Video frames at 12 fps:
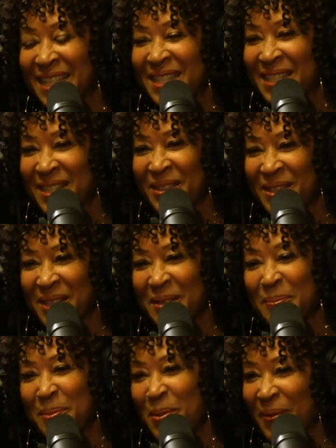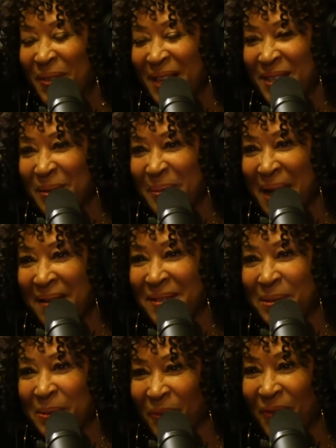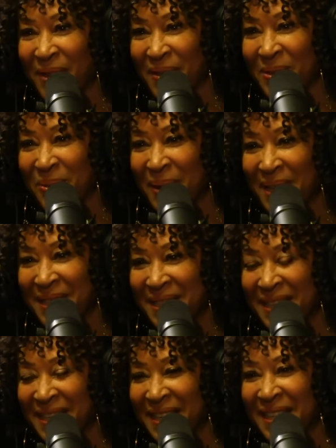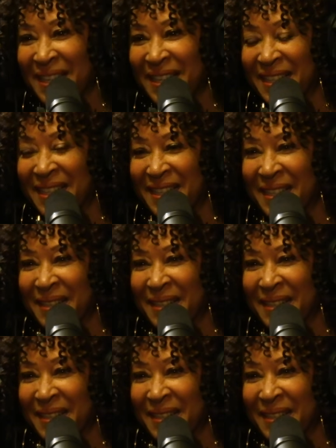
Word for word: just move things around till it feels right. Right.